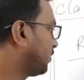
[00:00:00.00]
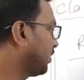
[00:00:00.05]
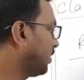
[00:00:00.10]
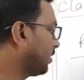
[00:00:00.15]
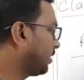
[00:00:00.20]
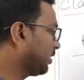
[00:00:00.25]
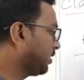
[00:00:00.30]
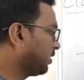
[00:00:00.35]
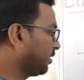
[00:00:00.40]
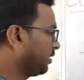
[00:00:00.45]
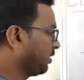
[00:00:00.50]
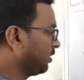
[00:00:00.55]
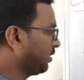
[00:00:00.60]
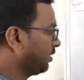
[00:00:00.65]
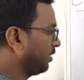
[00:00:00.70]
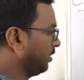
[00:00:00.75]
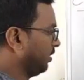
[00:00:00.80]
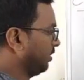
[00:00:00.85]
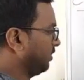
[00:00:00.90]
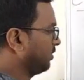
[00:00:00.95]
here
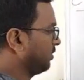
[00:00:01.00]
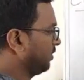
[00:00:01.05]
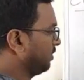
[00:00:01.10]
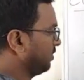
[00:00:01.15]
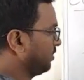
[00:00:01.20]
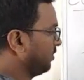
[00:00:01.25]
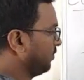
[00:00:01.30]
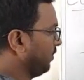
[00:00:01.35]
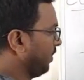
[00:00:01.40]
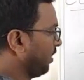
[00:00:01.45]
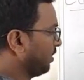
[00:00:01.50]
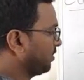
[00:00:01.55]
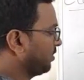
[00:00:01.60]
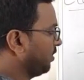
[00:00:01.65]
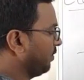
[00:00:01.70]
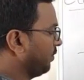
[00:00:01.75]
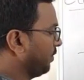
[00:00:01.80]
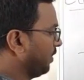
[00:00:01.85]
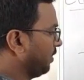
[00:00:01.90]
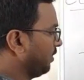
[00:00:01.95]
let's see some
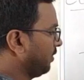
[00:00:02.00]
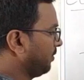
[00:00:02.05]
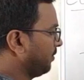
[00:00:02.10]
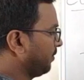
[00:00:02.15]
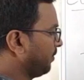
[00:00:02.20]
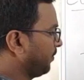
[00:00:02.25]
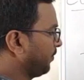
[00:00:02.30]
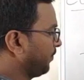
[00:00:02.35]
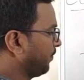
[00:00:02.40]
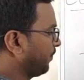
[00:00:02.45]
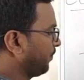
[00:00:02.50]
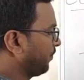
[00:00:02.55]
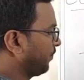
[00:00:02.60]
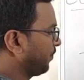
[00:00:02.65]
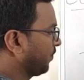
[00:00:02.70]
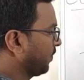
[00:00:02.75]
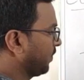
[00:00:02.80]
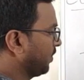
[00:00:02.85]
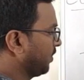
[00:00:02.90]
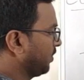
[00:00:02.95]
example.
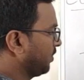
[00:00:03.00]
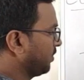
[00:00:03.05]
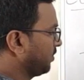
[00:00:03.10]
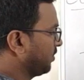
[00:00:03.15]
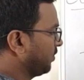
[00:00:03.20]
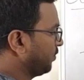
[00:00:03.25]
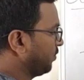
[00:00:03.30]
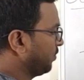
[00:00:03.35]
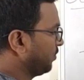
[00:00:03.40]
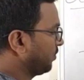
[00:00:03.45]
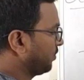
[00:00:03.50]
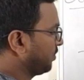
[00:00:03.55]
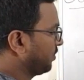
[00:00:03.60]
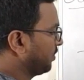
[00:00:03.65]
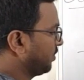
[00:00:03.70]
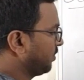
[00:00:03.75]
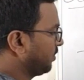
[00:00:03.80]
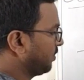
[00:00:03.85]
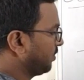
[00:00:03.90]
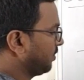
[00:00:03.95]
Suppose
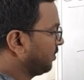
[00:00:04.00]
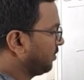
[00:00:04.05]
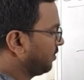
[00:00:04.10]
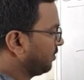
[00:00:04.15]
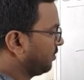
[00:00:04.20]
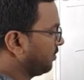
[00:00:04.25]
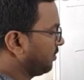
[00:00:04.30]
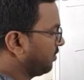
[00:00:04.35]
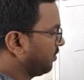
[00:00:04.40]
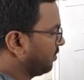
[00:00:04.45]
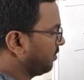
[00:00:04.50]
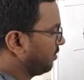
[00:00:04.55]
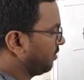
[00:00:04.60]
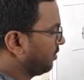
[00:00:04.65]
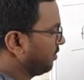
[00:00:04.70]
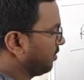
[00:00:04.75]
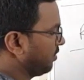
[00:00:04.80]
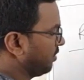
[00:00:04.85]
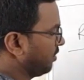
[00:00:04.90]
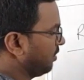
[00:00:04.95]

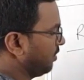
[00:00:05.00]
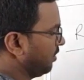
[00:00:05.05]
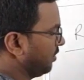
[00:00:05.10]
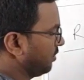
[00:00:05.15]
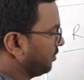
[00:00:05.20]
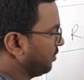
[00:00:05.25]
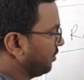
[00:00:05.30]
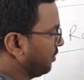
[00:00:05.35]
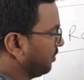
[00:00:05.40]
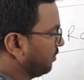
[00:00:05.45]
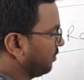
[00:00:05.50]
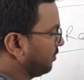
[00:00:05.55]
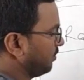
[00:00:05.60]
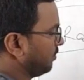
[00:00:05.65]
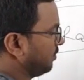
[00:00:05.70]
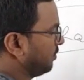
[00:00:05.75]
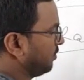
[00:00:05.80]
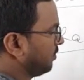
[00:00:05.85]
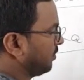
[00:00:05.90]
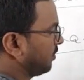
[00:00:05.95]
ratio.
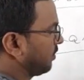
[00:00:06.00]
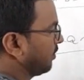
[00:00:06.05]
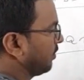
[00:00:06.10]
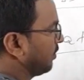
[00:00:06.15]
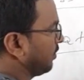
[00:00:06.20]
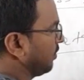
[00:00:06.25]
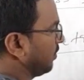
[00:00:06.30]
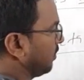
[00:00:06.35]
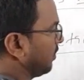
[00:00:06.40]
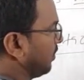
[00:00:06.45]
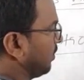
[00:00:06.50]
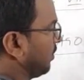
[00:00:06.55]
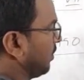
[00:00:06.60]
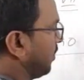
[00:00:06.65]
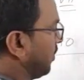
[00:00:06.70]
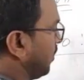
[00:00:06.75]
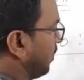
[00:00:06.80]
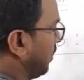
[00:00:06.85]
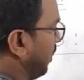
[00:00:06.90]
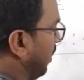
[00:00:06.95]

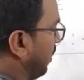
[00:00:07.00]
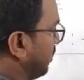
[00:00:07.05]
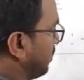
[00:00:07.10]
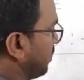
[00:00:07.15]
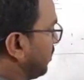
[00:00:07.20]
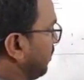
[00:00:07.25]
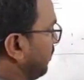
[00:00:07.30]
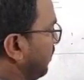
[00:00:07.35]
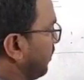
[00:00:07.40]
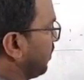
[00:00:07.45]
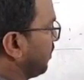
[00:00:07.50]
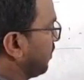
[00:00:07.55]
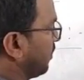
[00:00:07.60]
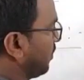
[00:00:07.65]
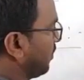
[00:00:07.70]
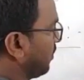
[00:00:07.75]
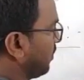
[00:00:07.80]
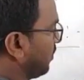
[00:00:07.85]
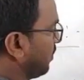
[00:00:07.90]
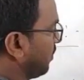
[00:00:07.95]
Here is
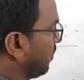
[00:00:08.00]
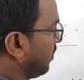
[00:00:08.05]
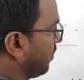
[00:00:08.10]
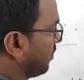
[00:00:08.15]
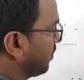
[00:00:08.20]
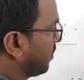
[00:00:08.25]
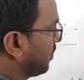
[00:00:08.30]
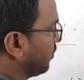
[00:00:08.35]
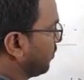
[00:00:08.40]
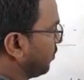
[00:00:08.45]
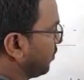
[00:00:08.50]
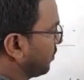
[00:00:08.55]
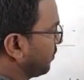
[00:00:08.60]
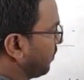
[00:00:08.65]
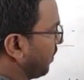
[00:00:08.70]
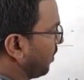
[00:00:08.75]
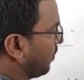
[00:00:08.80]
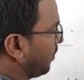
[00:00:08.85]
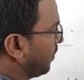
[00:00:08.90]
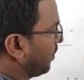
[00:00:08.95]
given, suppose
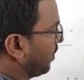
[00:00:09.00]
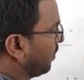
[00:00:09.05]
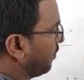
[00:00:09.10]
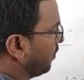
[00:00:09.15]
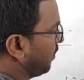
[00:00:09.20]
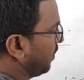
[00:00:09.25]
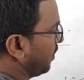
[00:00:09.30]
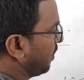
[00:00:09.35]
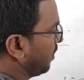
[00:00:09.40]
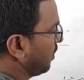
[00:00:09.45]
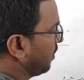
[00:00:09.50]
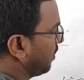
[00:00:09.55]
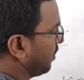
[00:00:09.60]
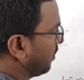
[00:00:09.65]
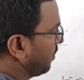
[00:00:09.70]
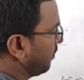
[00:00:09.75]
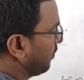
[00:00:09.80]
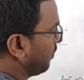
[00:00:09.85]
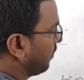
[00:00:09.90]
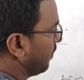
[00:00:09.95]
500 meter
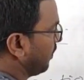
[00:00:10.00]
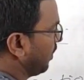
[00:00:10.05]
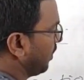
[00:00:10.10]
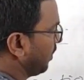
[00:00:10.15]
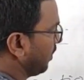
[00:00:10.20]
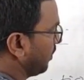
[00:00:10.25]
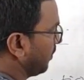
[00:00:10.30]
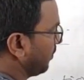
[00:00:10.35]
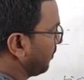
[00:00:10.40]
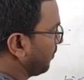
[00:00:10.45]
by